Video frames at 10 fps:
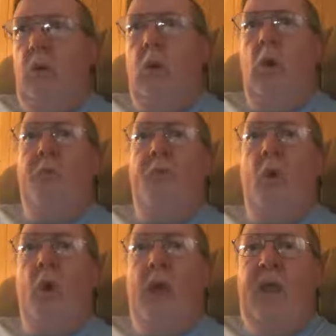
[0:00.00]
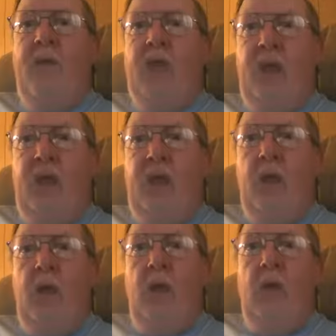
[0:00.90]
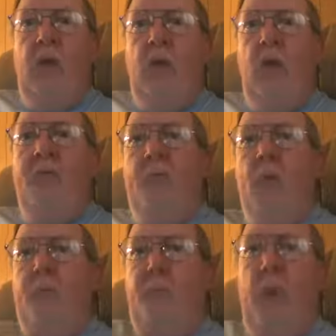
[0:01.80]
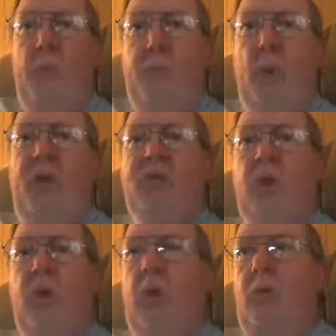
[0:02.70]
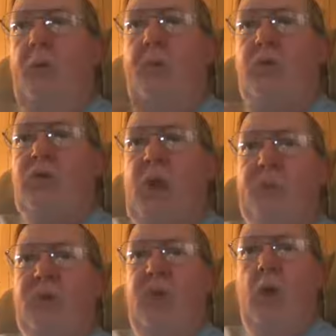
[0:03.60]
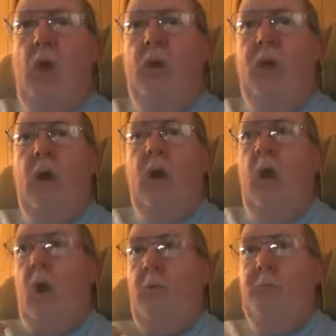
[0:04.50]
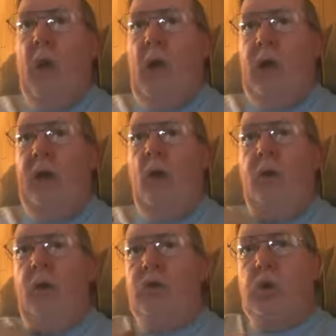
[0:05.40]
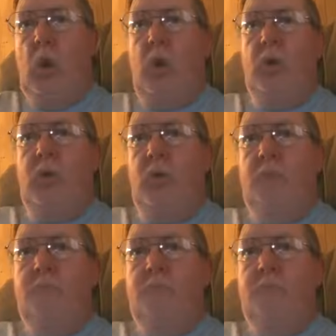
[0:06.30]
Look for an ID. Look for a bracelet. Look for something on their body, on their shirt.